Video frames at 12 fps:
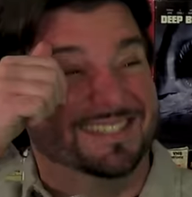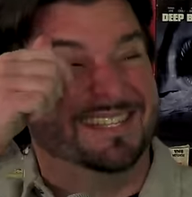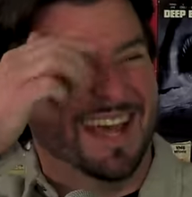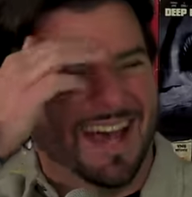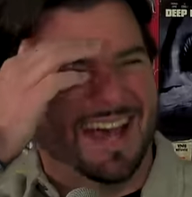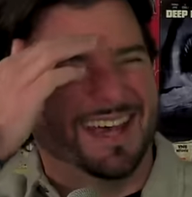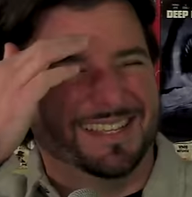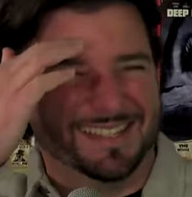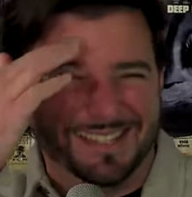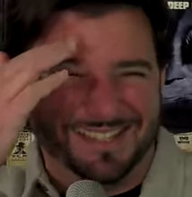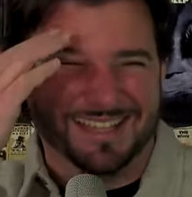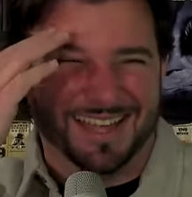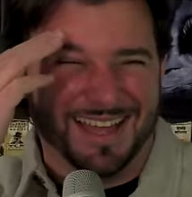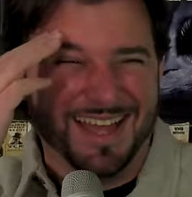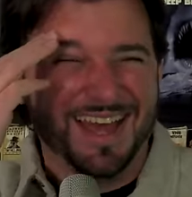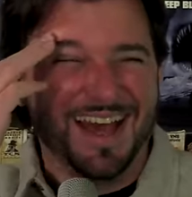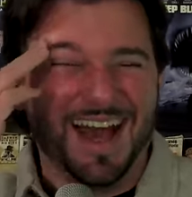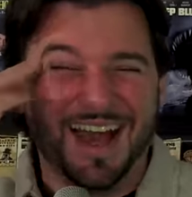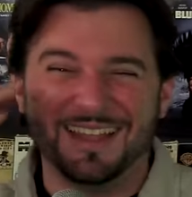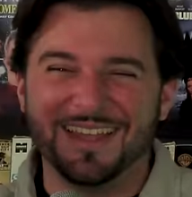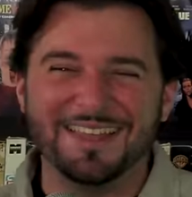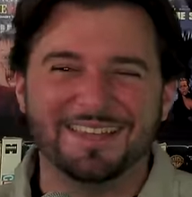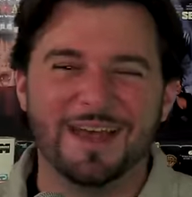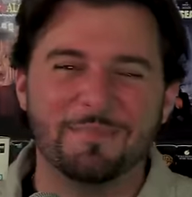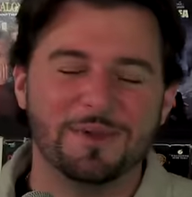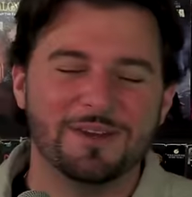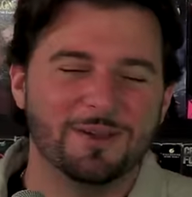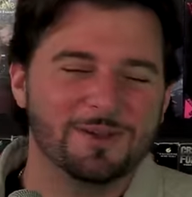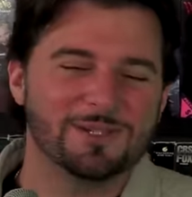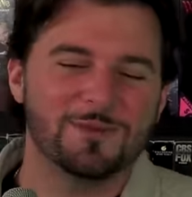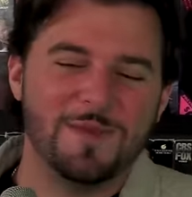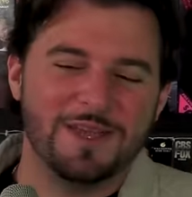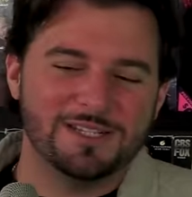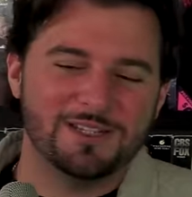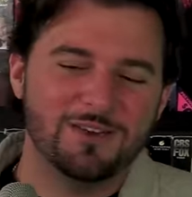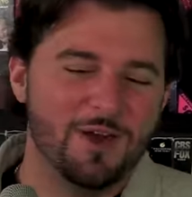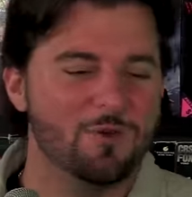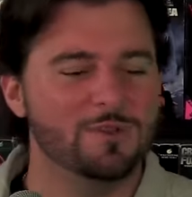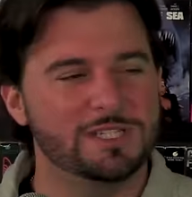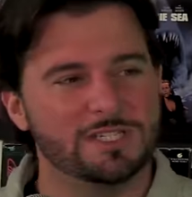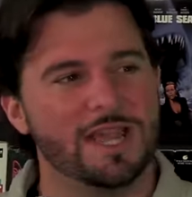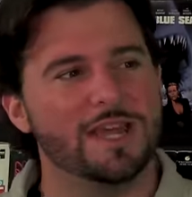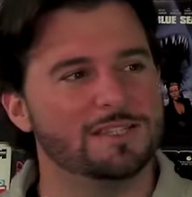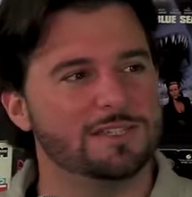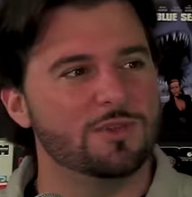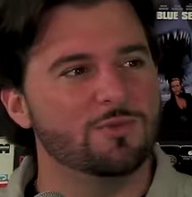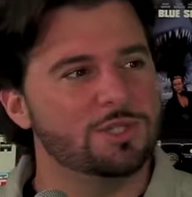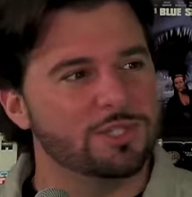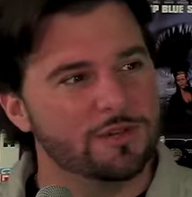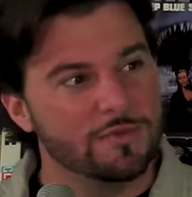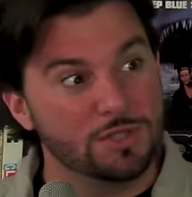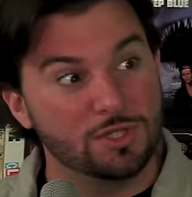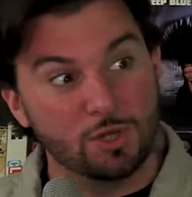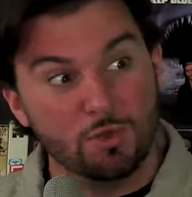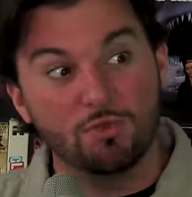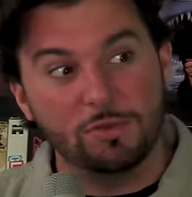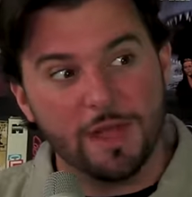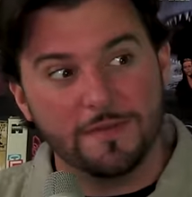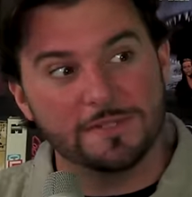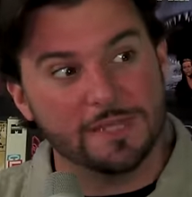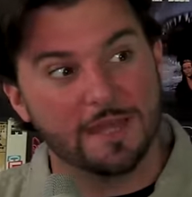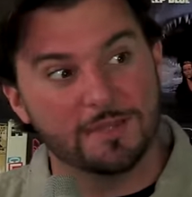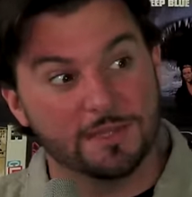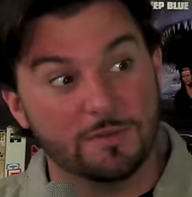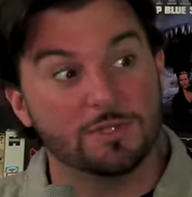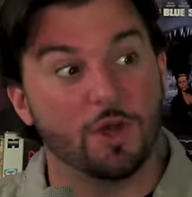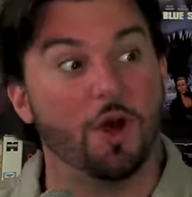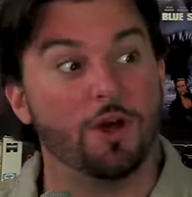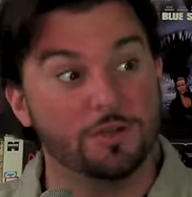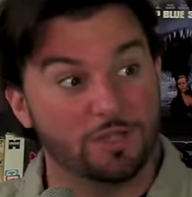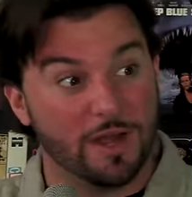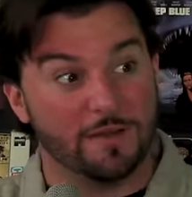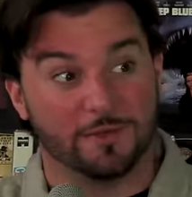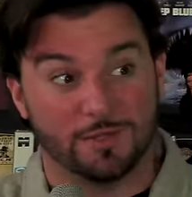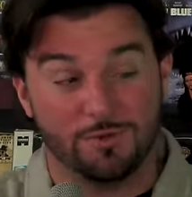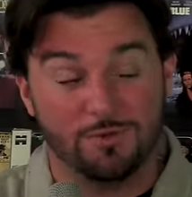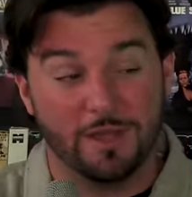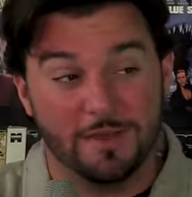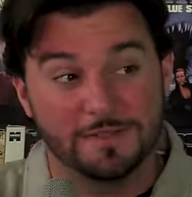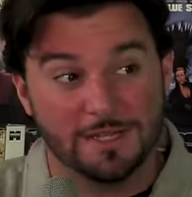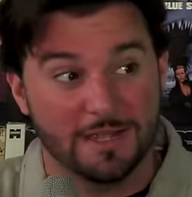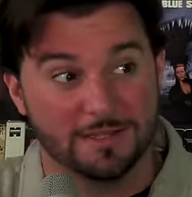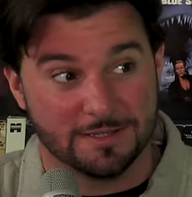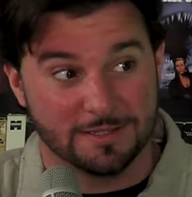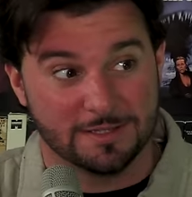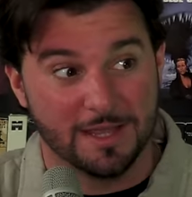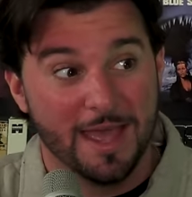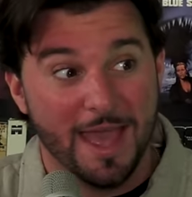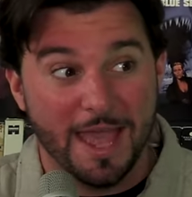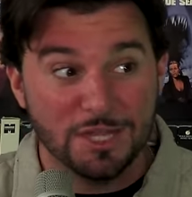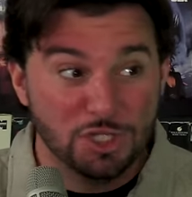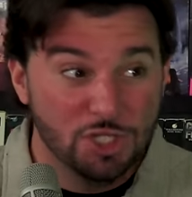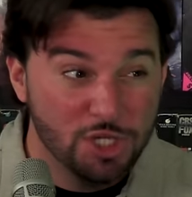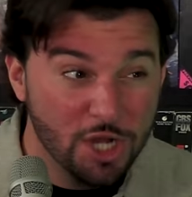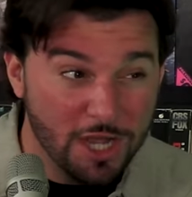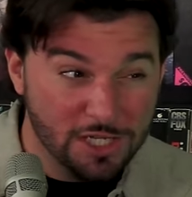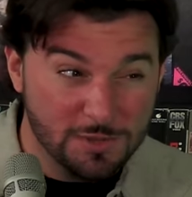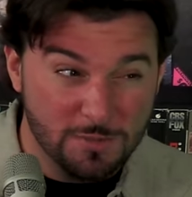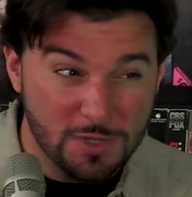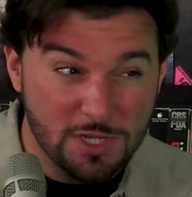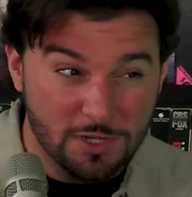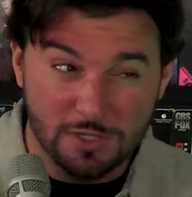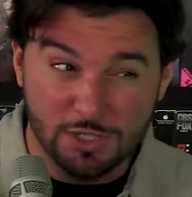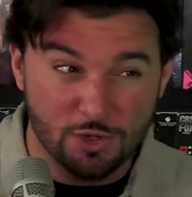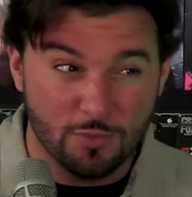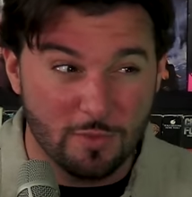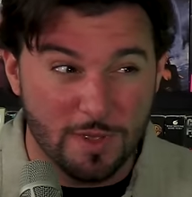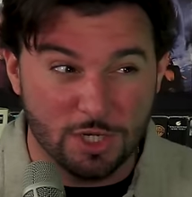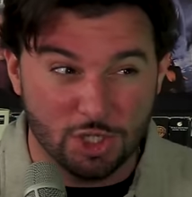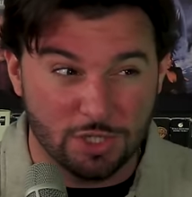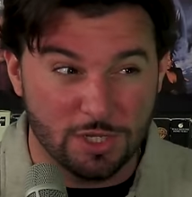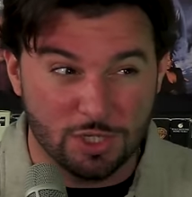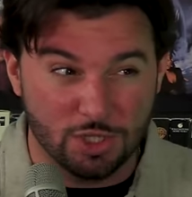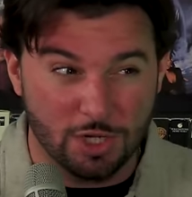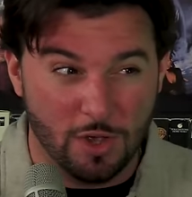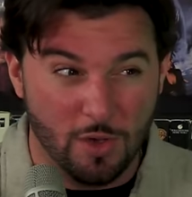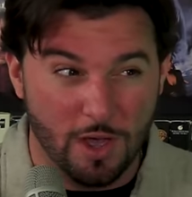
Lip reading: does. I like that, but it also makes no sense. He was serving two life sentences. He was on trial for two life sentences. And just because Superman didn't show